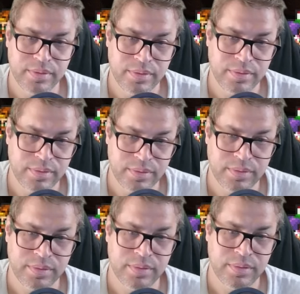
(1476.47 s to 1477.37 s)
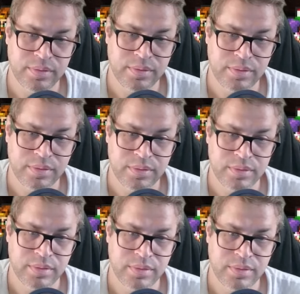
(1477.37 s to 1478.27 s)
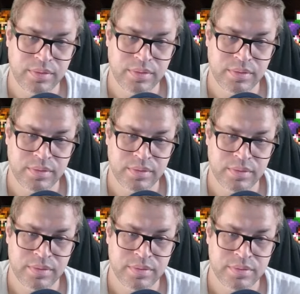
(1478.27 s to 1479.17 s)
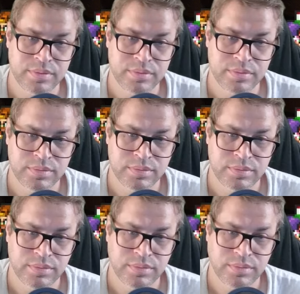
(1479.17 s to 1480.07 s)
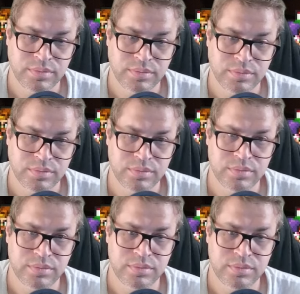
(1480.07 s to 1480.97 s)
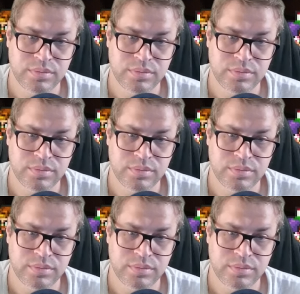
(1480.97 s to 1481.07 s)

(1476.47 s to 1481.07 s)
Nothing is said.